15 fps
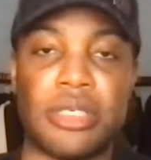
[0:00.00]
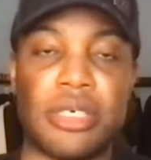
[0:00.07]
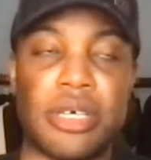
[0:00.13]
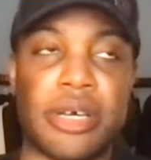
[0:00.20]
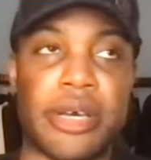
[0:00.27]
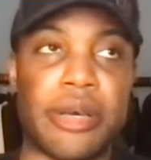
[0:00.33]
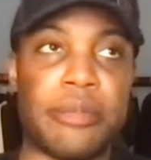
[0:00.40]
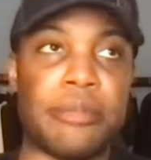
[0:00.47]

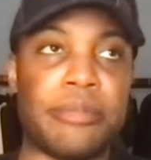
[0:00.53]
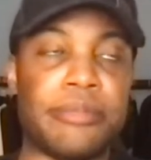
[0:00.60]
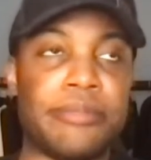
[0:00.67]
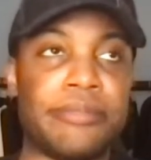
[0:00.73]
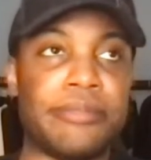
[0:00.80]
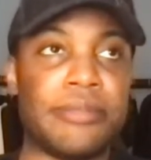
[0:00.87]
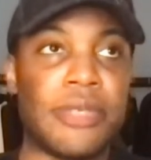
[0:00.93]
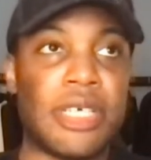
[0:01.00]
And
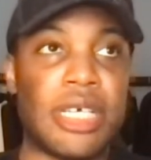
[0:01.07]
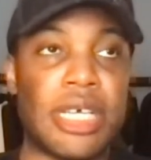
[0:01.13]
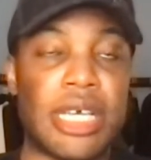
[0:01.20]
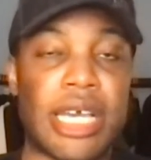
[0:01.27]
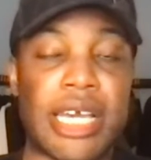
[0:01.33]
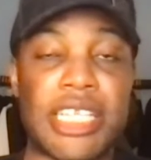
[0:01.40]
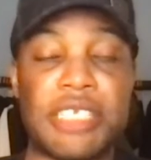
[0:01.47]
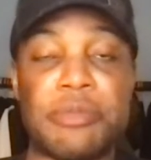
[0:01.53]

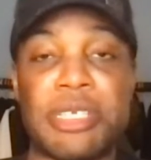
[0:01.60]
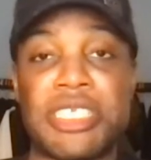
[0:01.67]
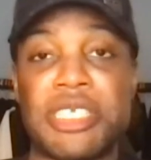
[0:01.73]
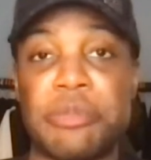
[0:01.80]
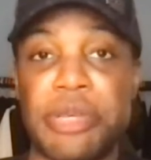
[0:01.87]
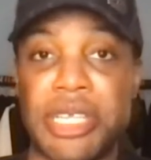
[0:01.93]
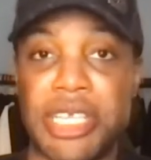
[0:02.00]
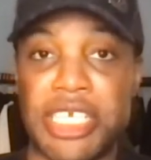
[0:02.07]
he's meant to
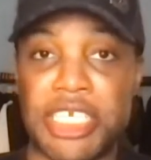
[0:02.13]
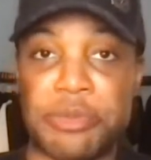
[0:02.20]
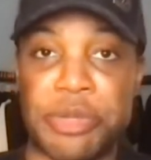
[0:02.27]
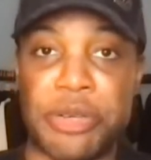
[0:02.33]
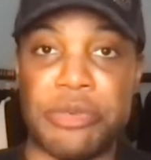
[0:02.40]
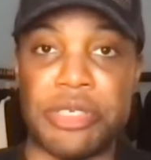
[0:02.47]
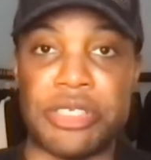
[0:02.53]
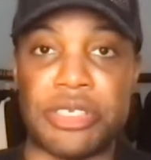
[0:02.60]
be the
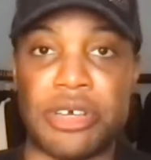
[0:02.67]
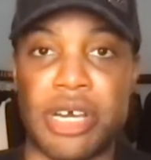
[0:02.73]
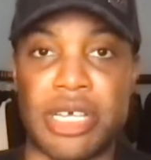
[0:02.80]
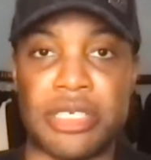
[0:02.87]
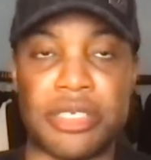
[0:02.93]
experienced guy,